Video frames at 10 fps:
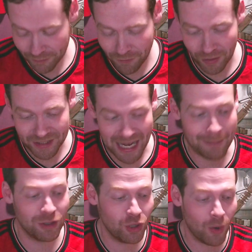Forest game.
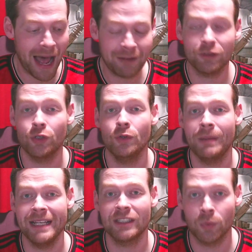You have to
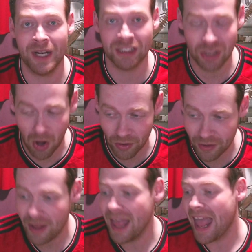be switched on
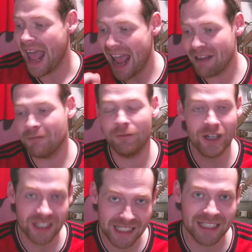every
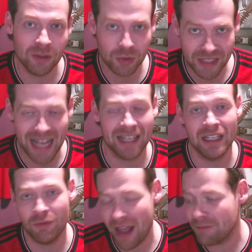single second of
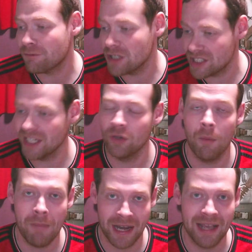every single
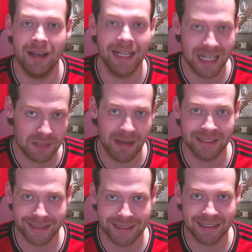minute against
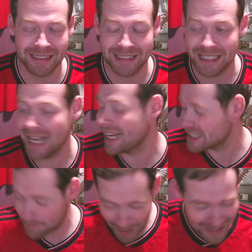Manchester City, against the
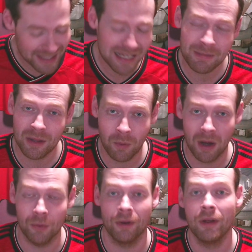best team in the
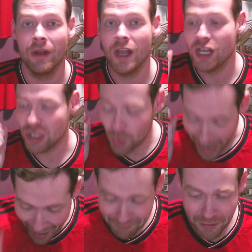world. You
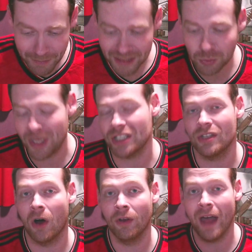have to be switched
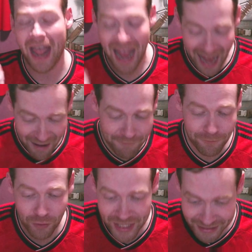on
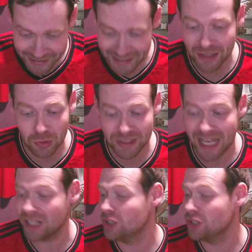every single second.